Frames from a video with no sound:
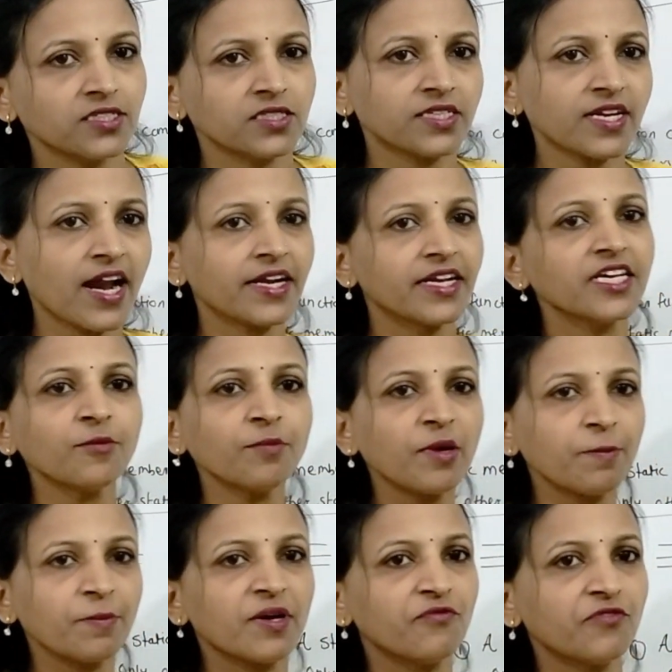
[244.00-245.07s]
static
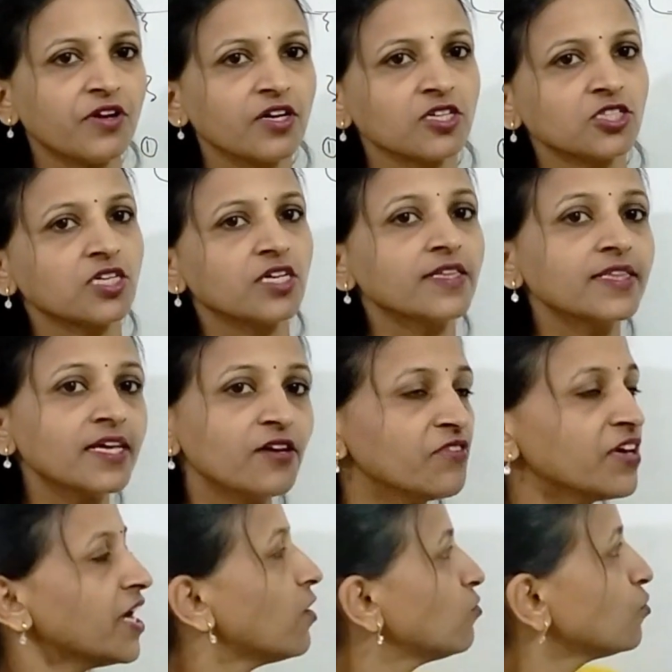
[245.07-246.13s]
member function, then
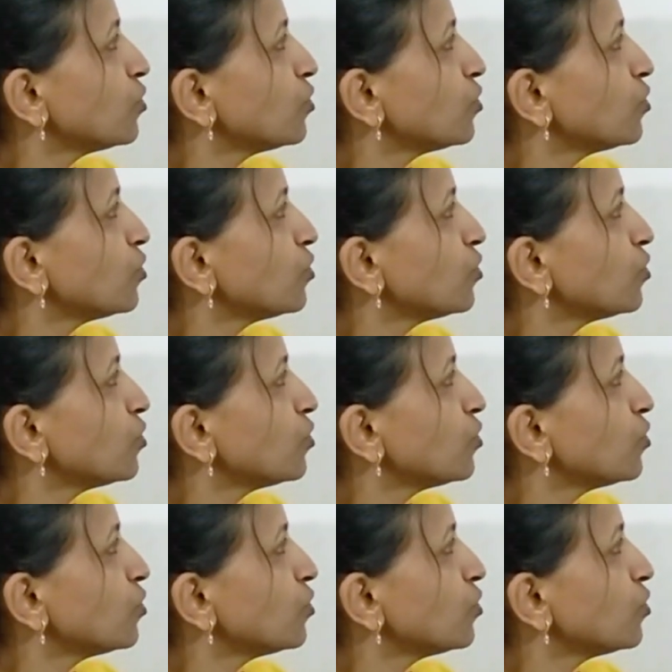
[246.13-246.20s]
we have